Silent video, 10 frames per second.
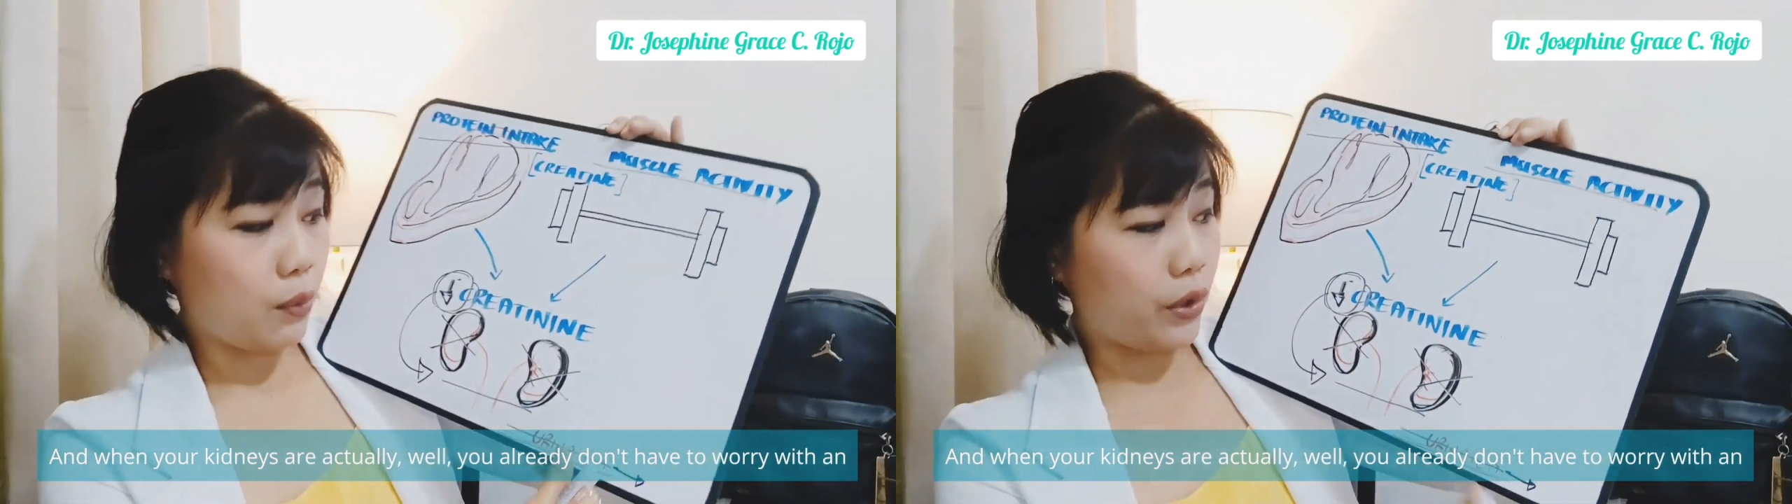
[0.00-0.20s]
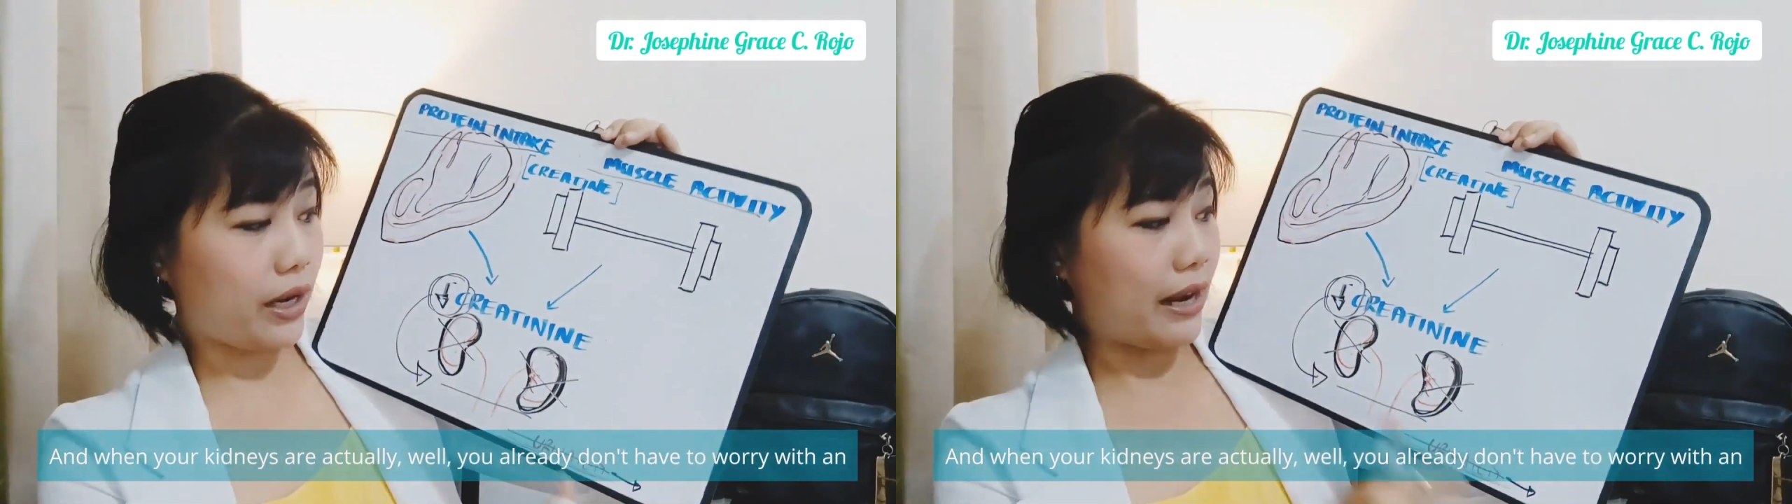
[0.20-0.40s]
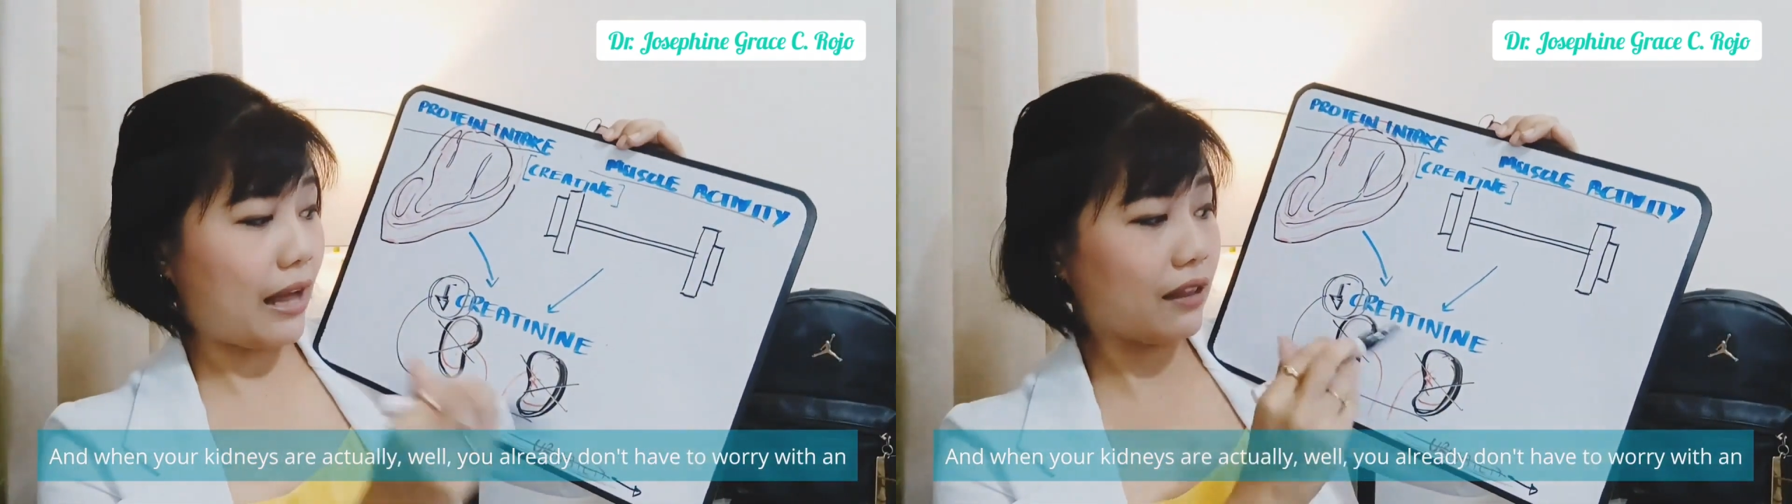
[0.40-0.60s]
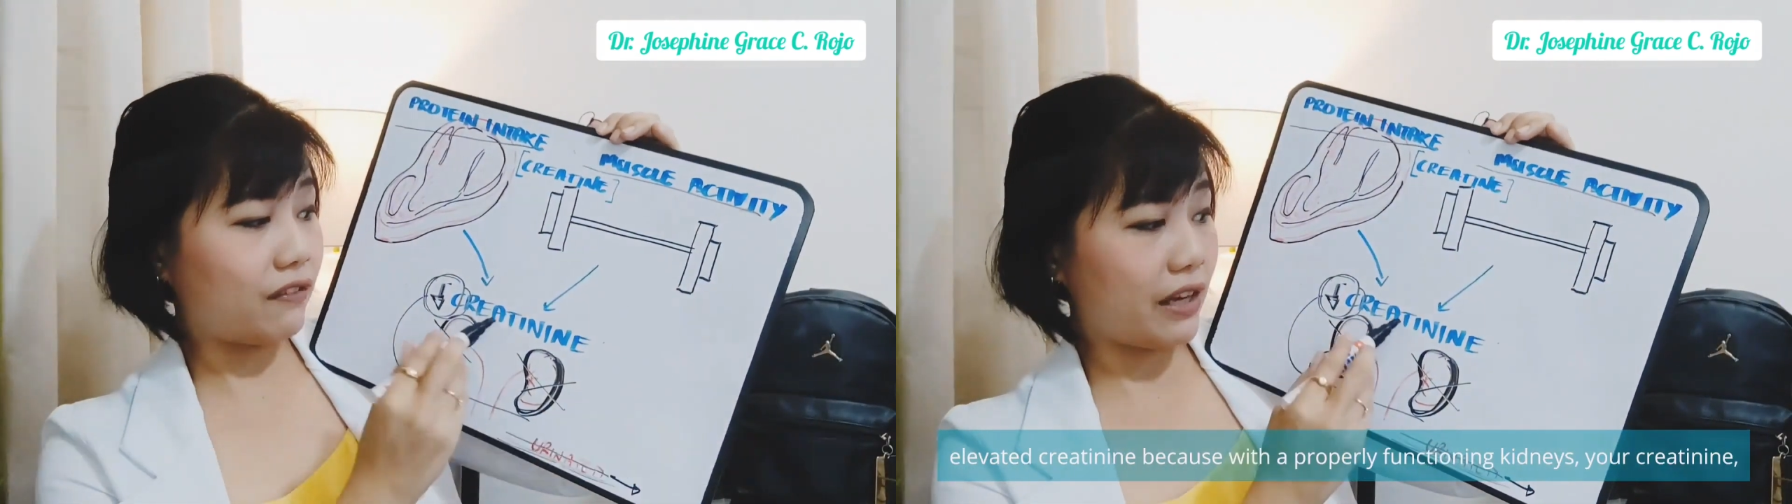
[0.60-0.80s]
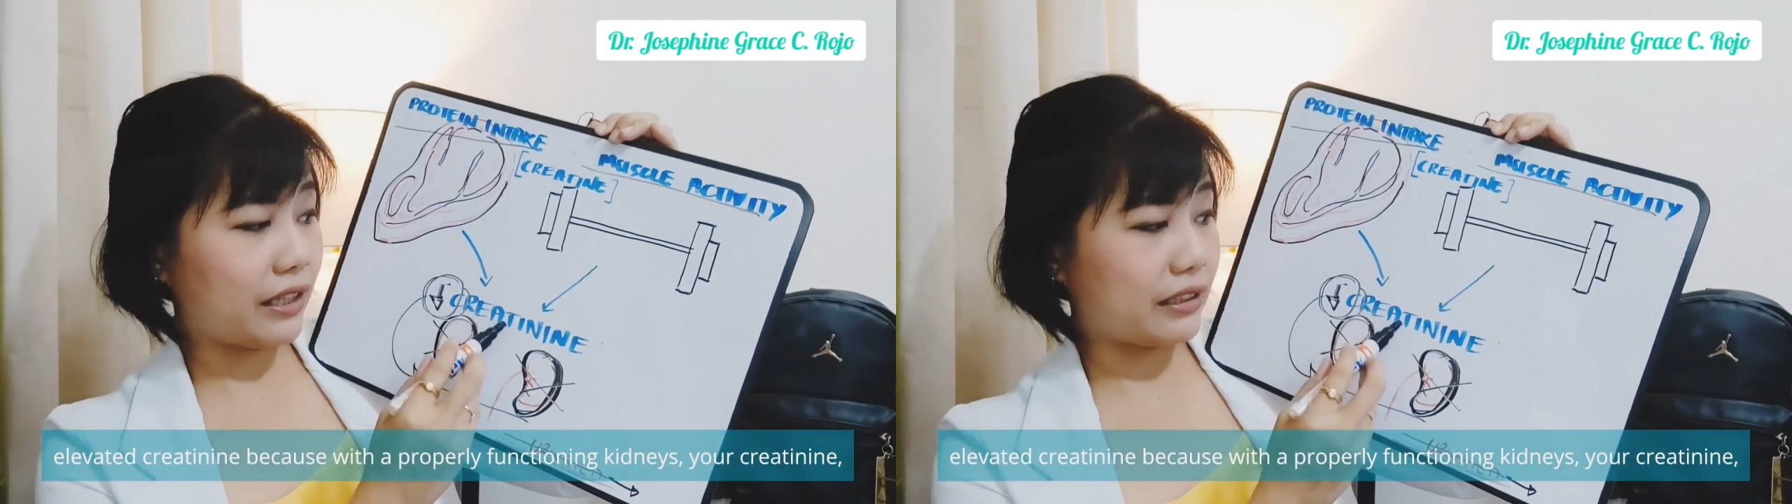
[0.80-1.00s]
with an
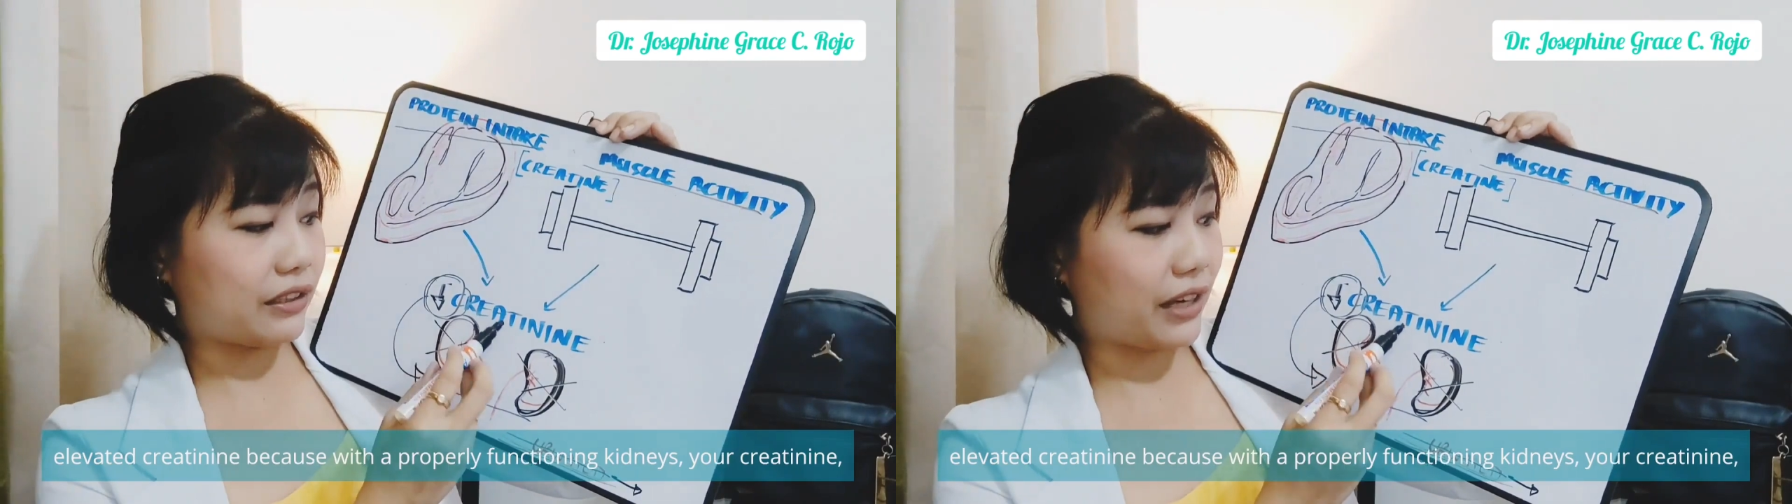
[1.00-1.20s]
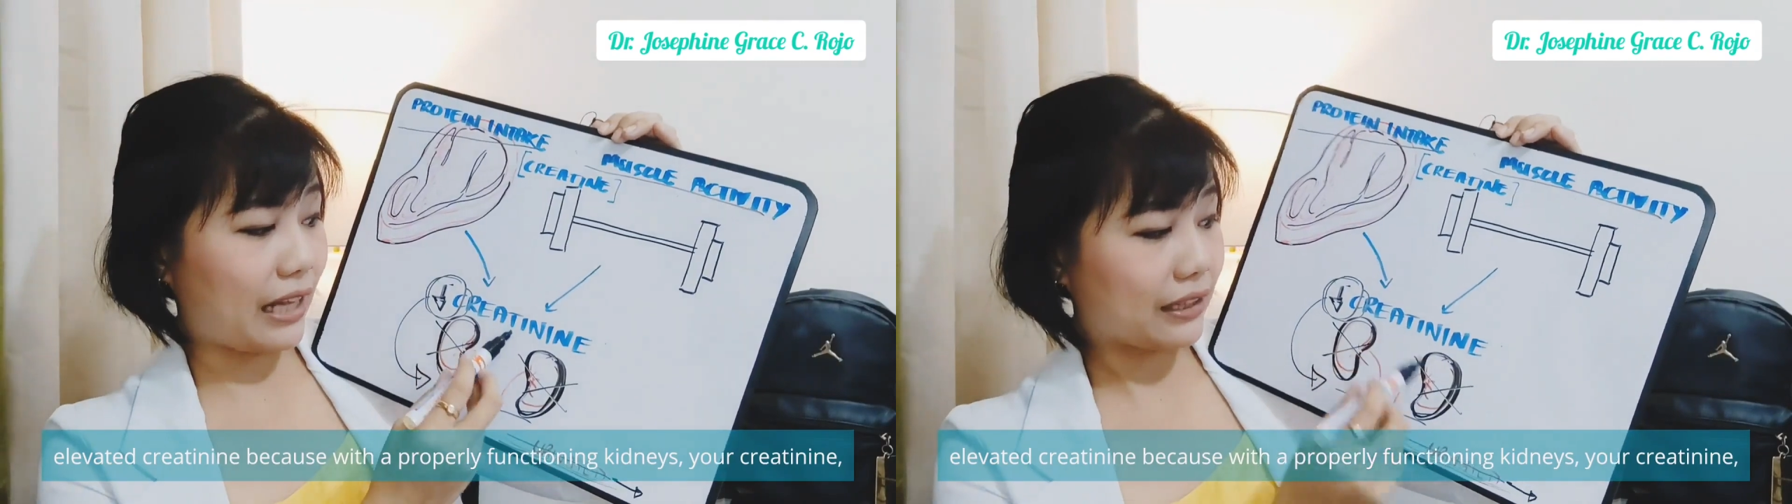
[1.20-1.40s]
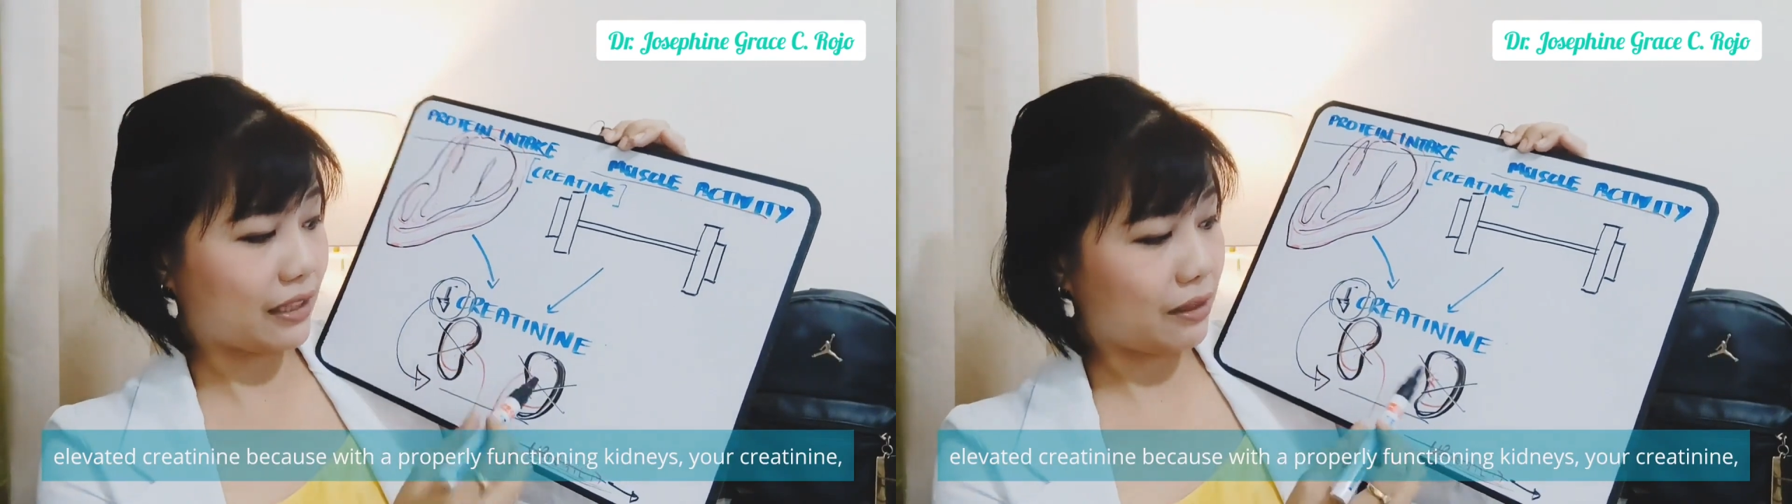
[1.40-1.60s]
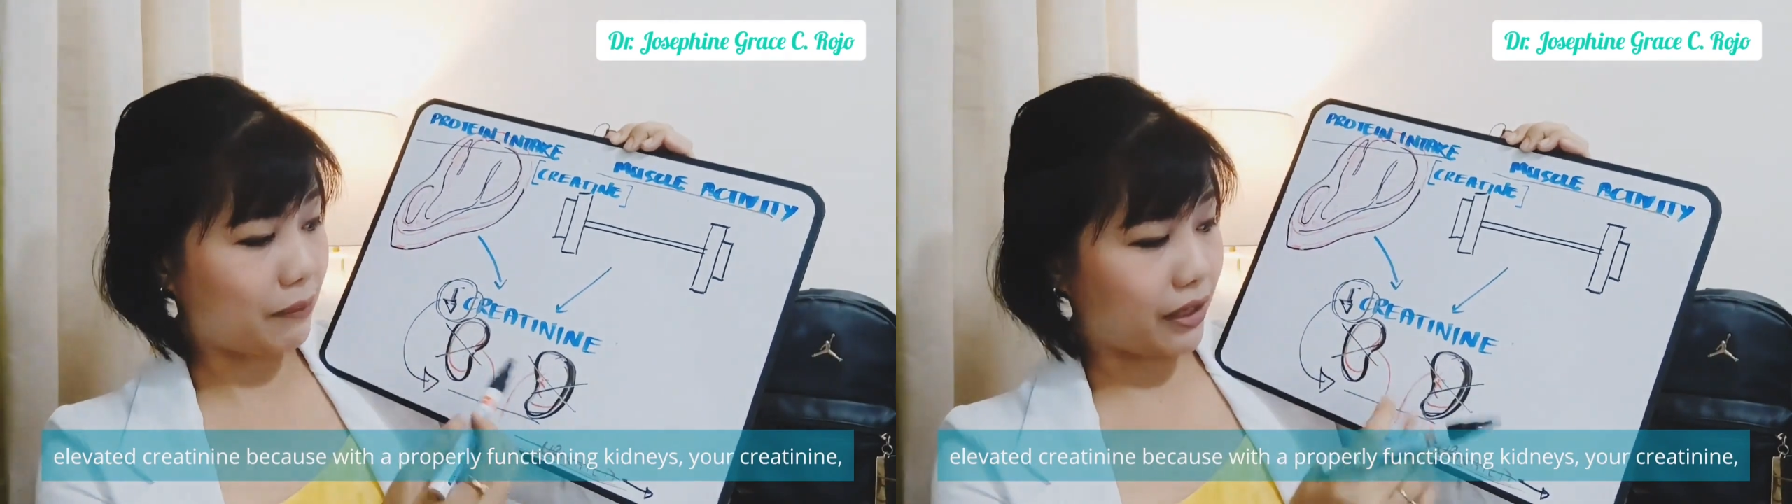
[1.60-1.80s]
elevated creatinine,